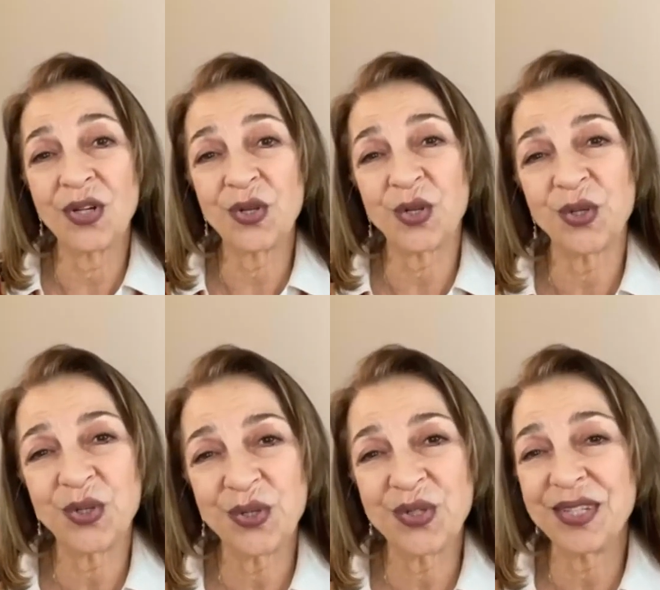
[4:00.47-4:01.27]
our
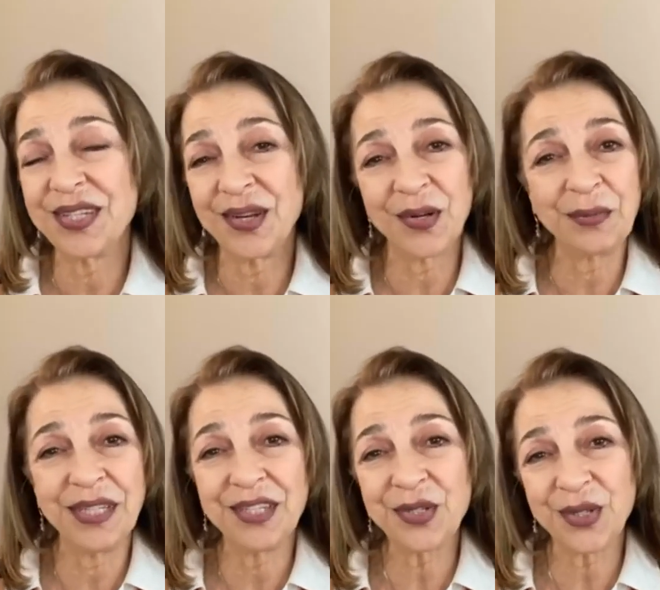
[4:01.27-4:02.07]
churches, in the
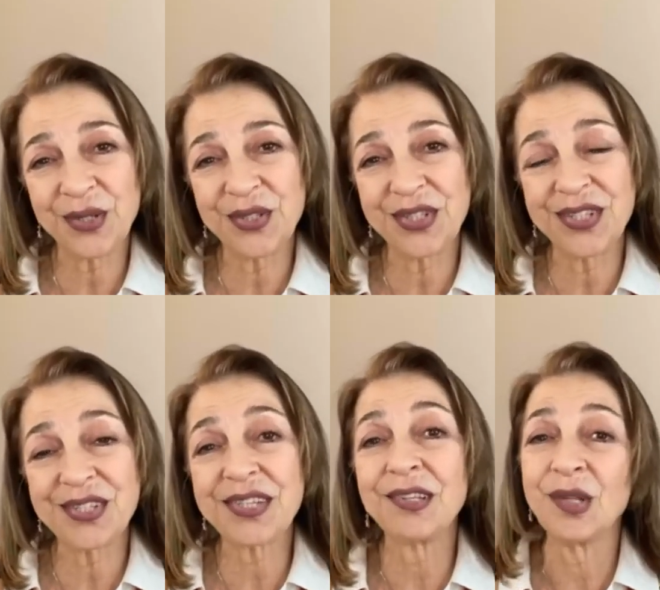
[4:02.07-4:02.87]
Armenian
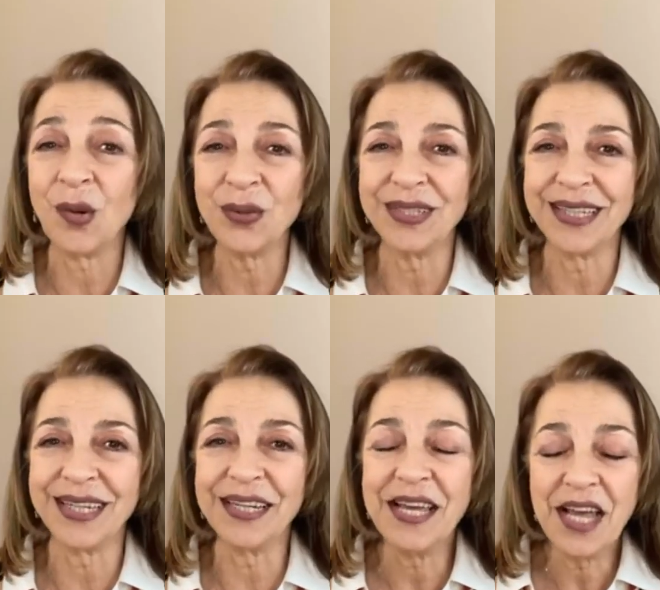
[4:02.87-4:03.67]
churches
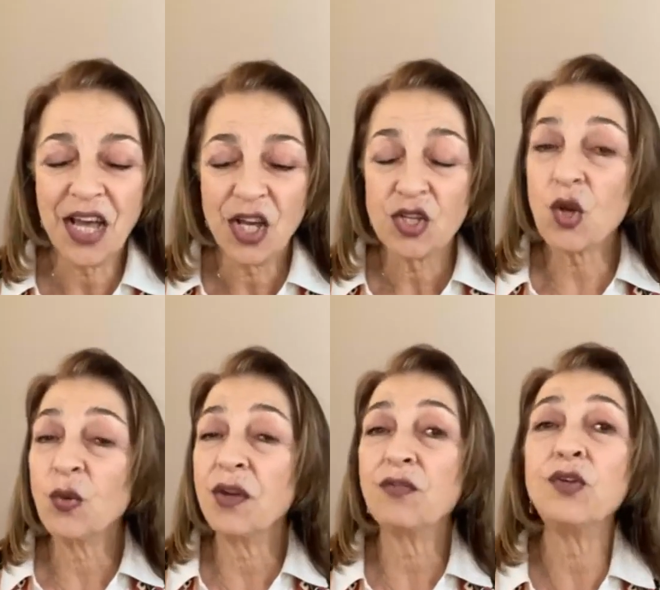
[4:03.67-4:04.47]
locally.
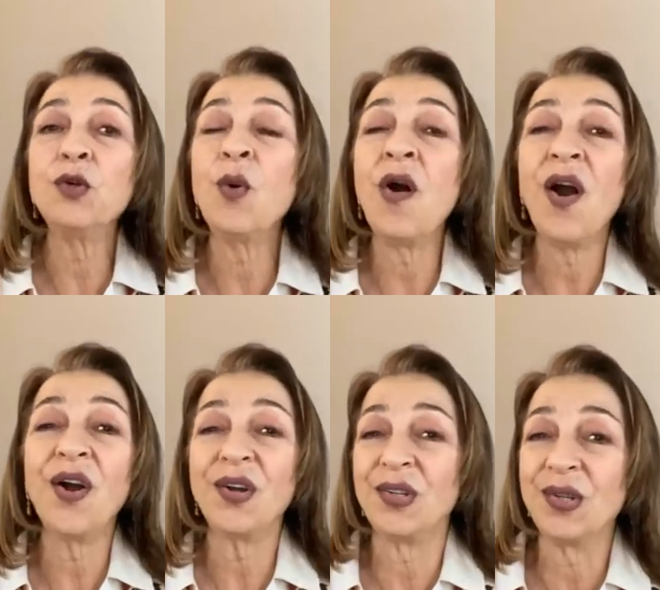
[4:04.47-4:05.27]
So if you
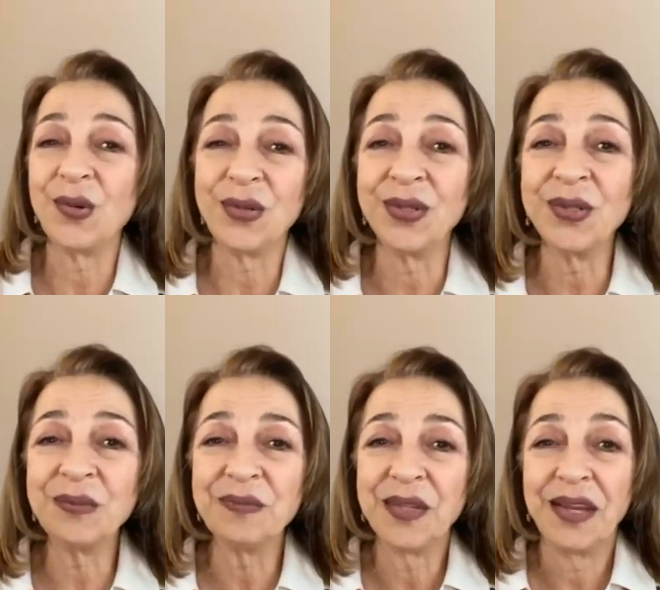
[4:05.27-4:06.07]
are
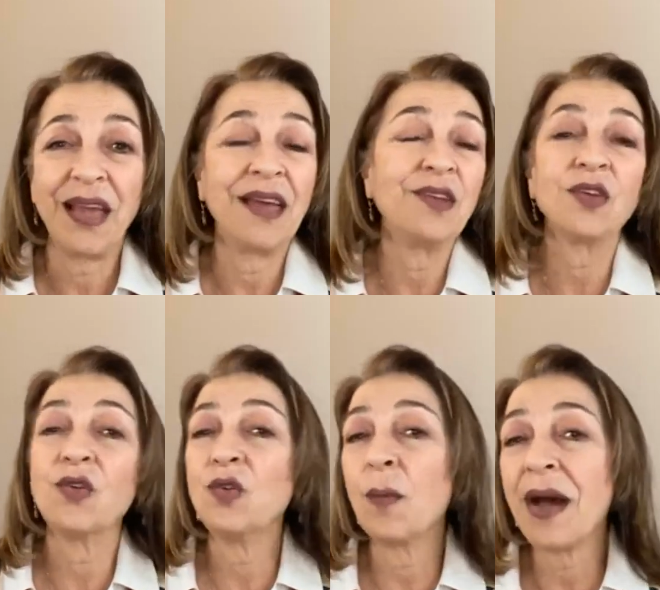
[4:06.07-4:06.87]
local,
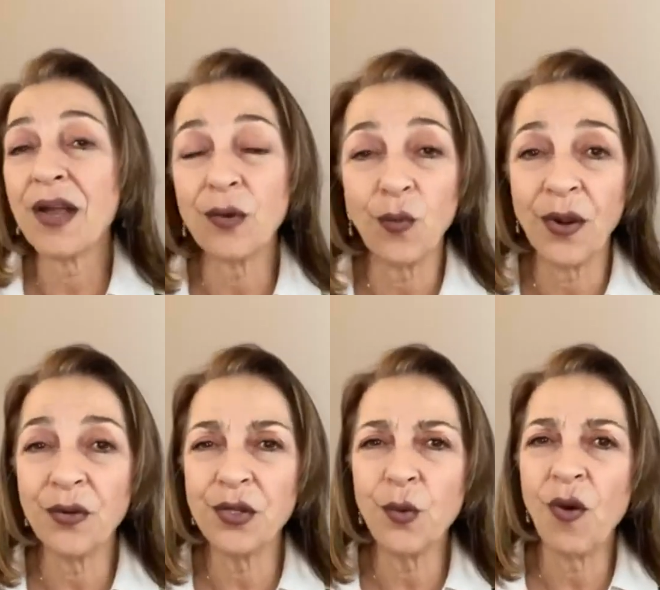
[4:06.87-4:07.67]
and no matter
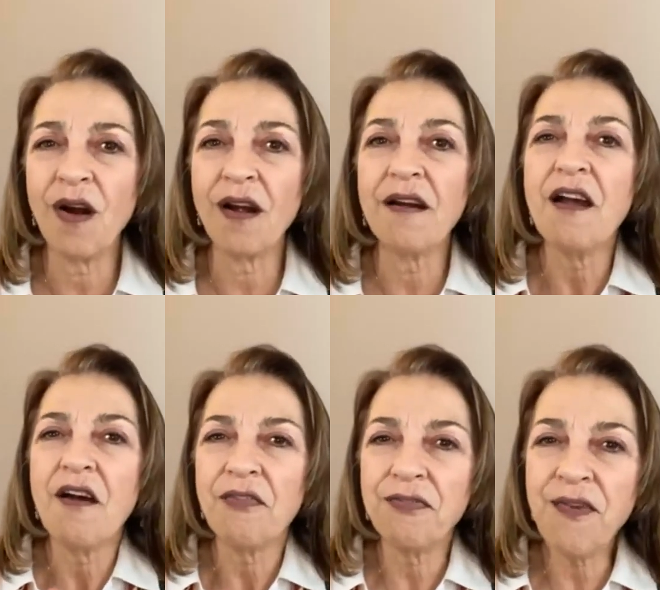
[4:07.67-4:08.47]
where you are,
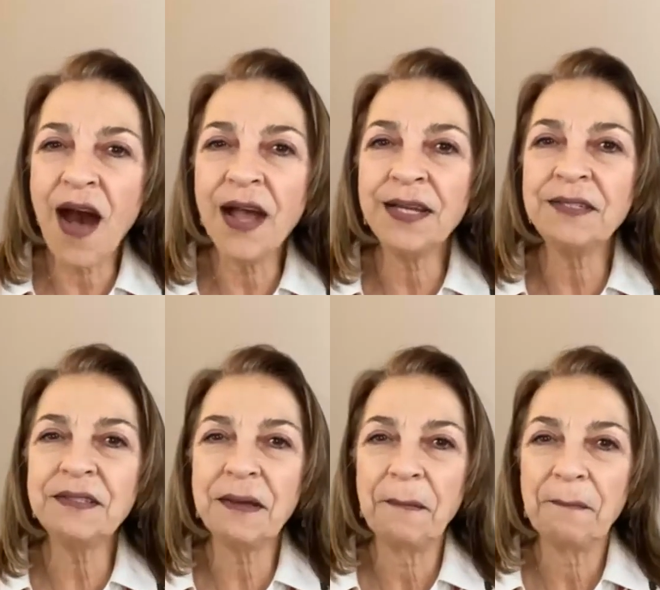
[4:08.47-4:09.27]

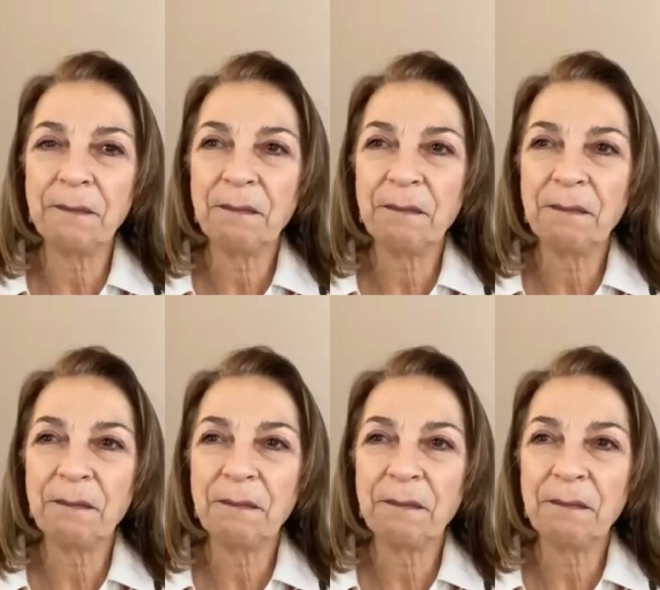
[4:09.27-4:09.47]
find,